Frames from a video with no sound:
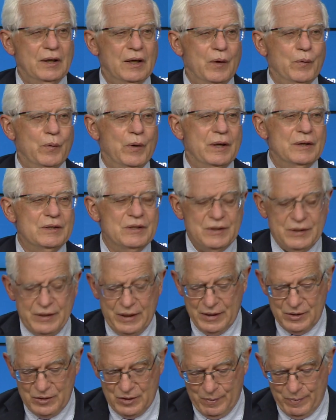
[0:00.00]
our
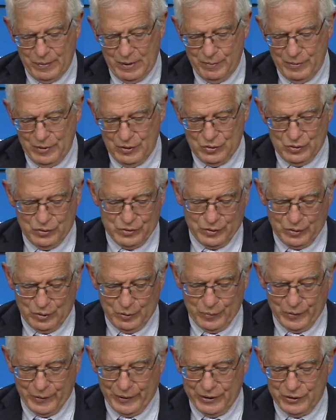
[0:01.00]
CSDP missions and
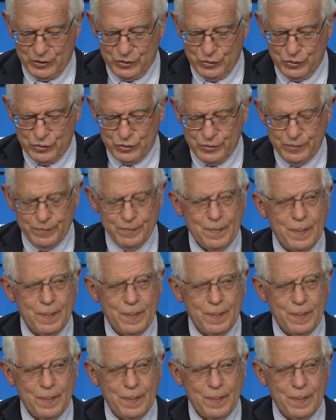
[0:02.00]
operations.